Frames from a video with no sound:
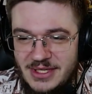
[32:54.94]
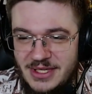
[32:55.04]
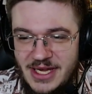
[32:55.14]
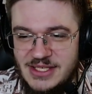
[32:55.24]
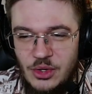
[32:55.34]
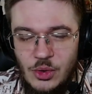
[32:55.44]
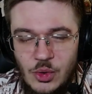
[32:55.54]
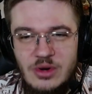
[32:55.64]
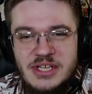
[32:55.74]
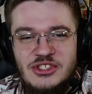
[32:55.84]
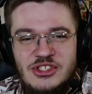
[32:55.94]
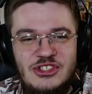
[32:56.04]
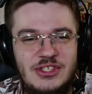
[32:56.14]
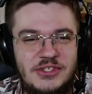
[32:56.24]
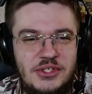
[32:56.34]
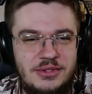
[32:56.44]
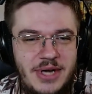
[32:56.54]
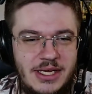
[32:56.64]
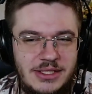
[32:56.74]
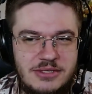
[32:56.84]
As always, she's such a
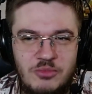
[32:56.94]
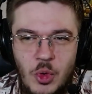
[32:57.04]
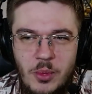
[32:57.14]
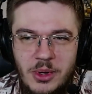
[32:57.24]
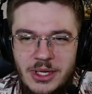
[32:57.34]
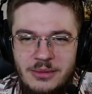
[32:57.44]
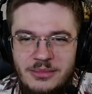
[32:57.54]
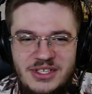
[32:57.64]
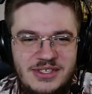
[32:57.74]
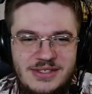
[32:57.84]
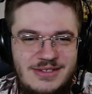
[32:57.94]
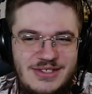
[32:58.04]
reckless woman. I mean,